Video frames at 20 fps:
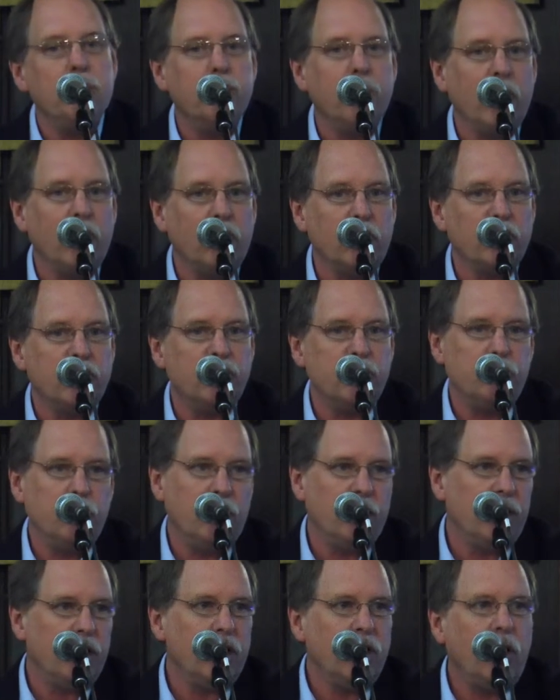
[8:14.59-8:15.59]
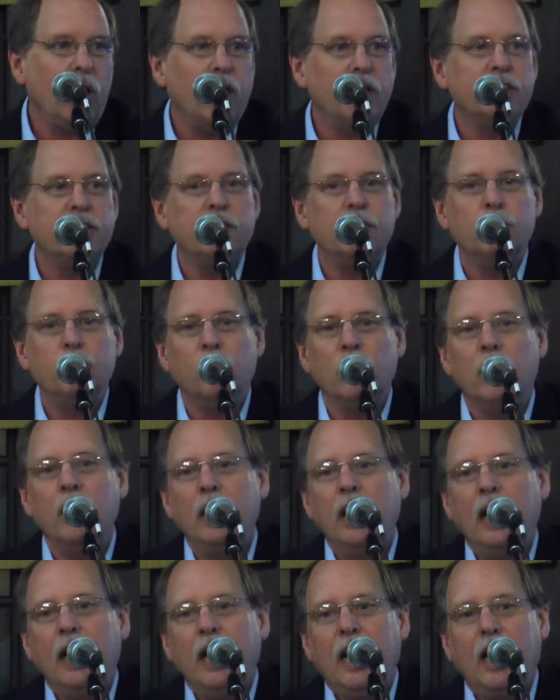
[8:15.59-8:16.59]
parks where the laws that were
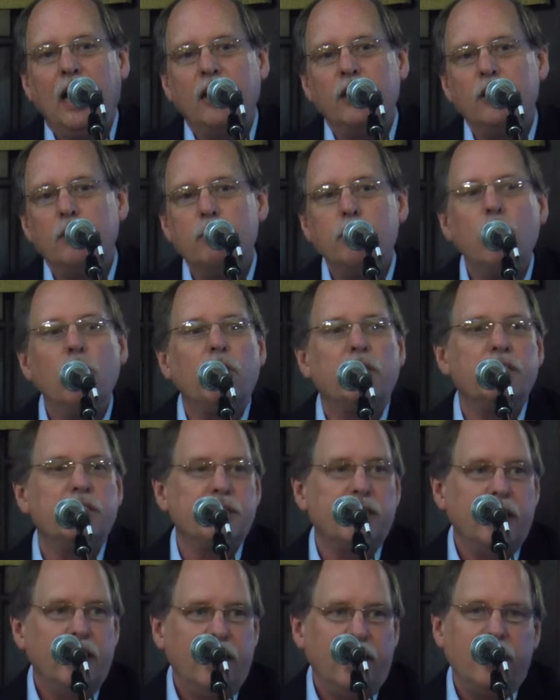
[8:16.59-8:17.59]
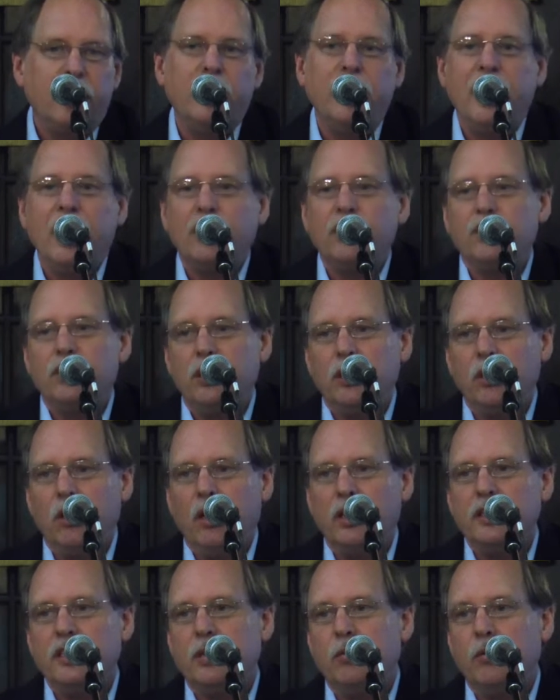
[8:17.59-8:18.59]
on the books, the national
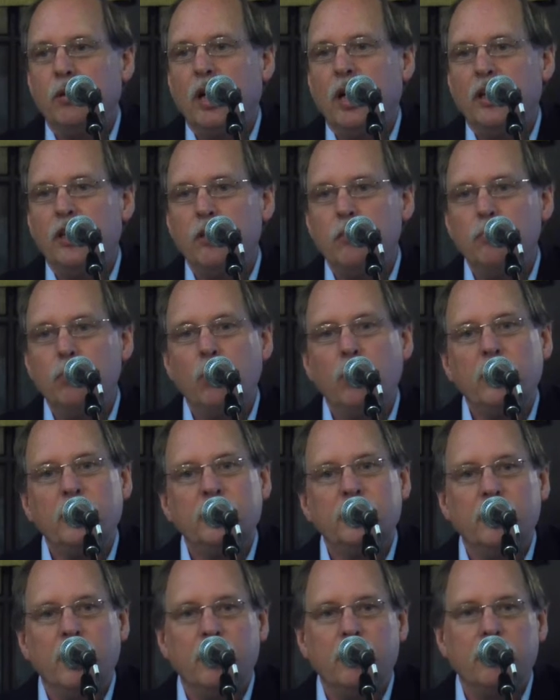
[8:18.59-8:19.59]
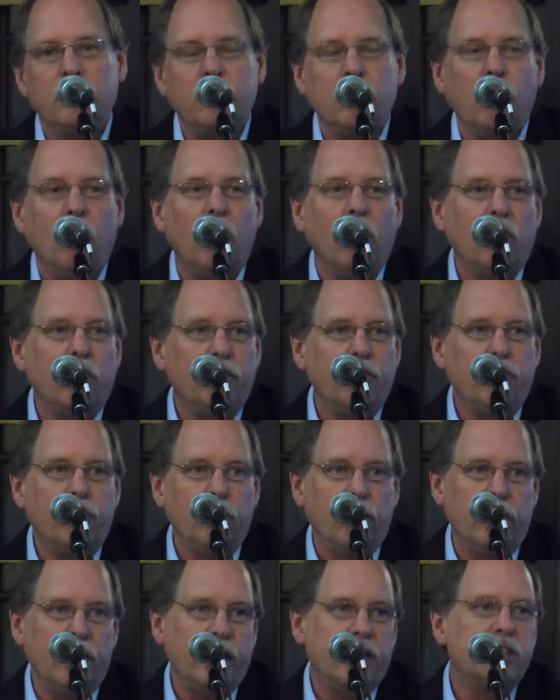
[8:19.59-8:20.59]
laws that were on the books that called
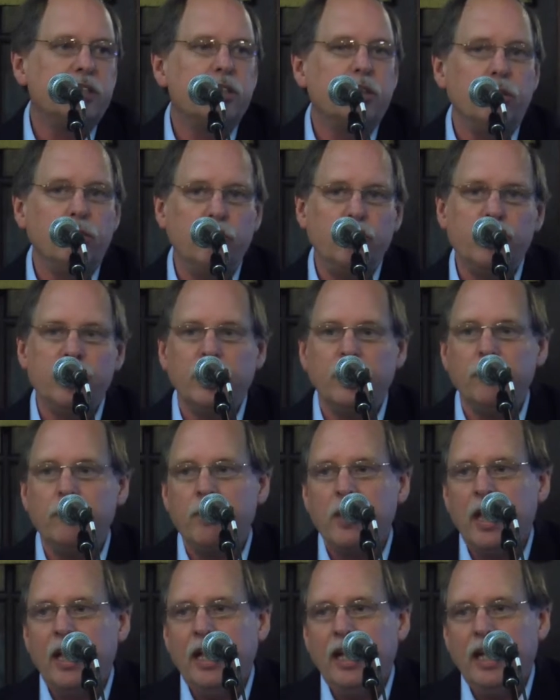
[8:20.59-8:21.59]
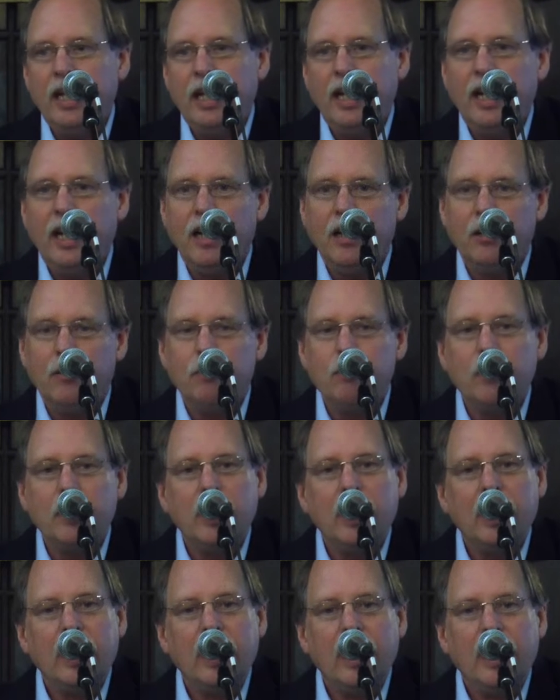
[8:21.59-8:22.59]
for exclusion, um,
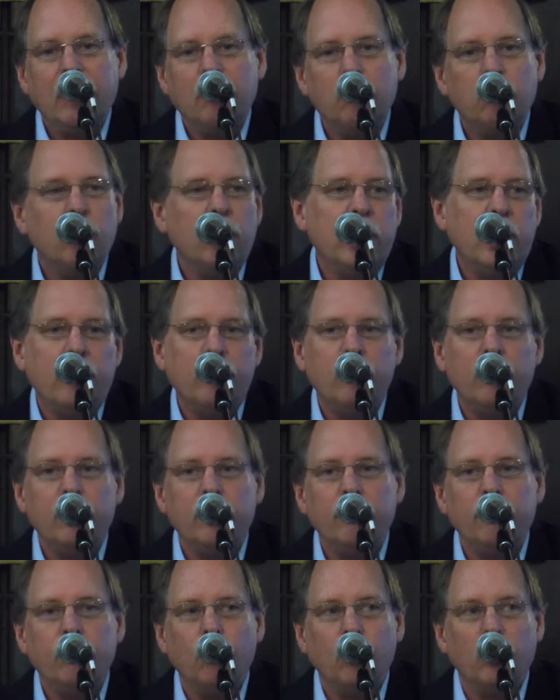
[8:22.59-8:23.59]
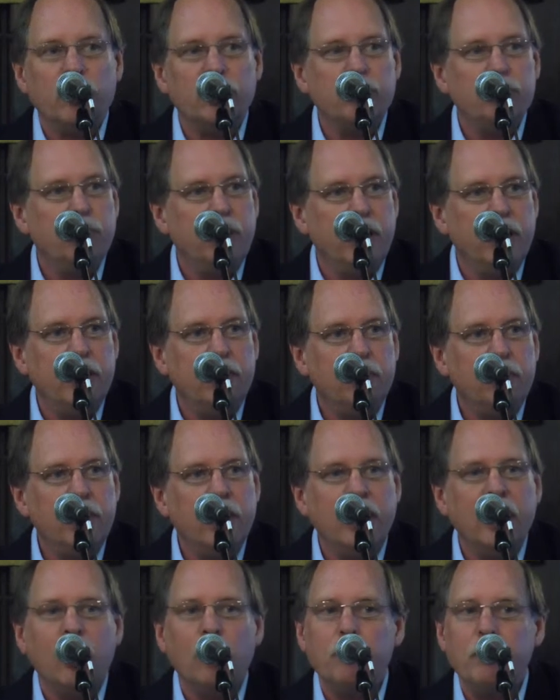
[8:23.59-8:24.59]
were never enforced, but
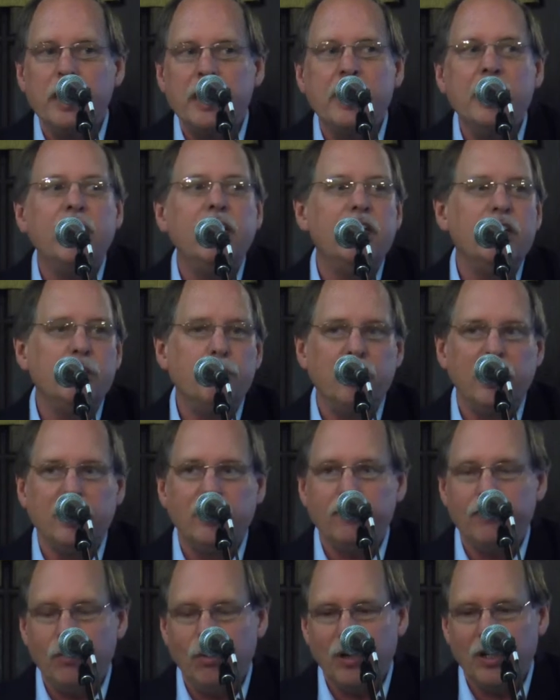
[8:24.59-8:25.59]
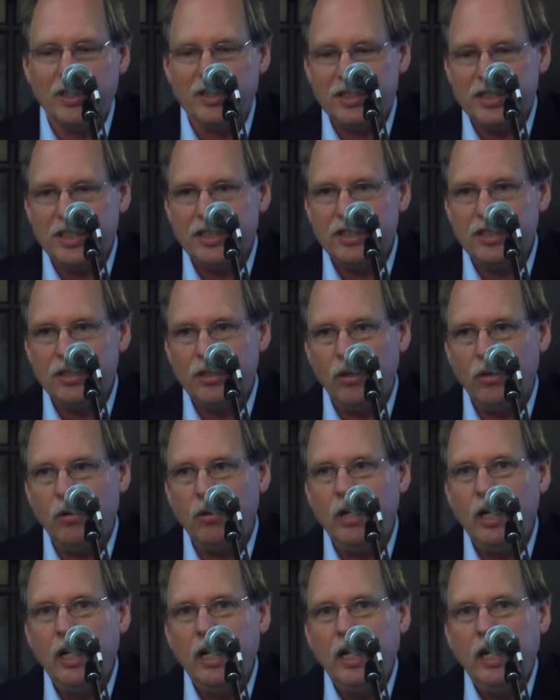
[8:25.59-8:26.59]
they are beginning to be enforced.
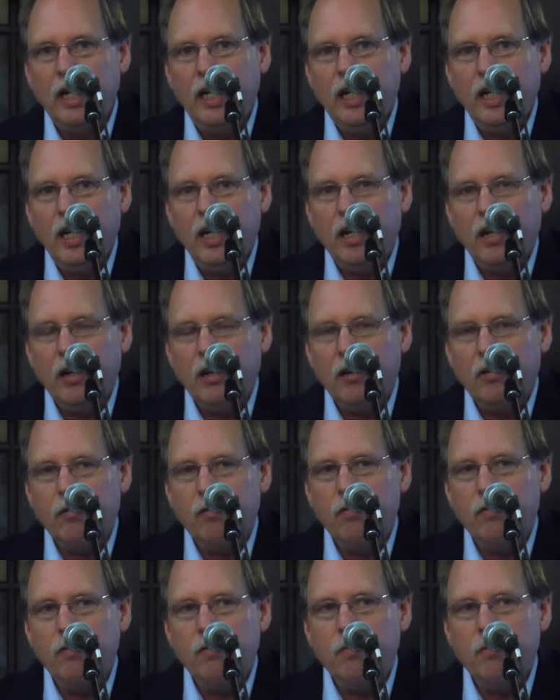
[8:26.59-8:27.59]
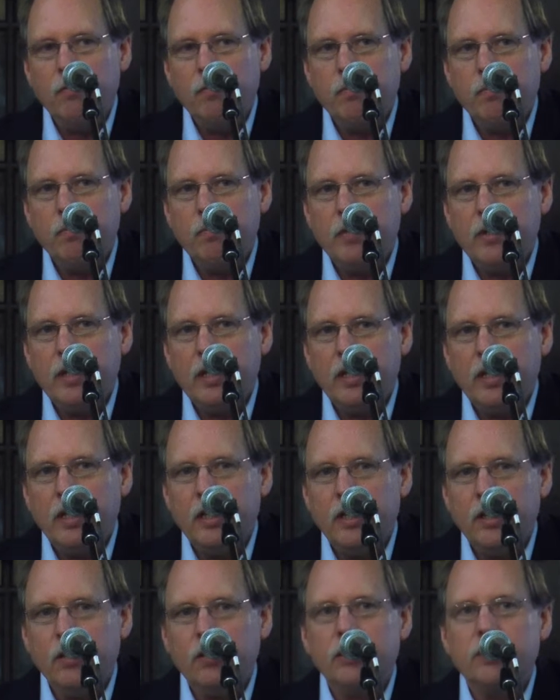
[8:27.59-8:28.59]
So um,
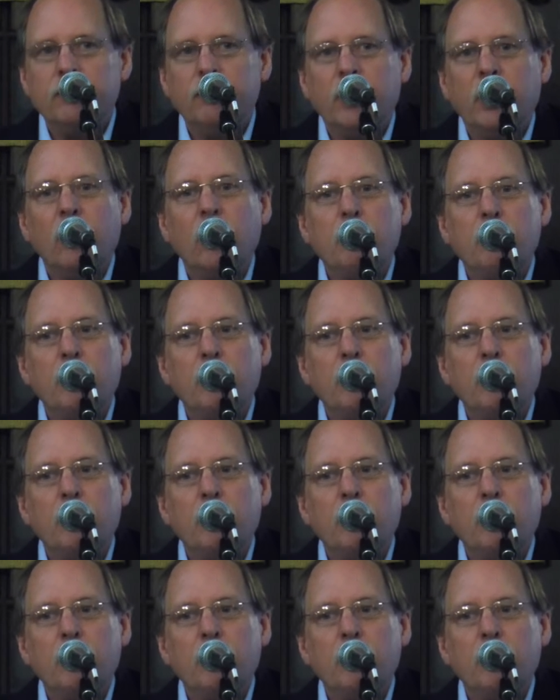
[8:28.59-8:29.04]
there's very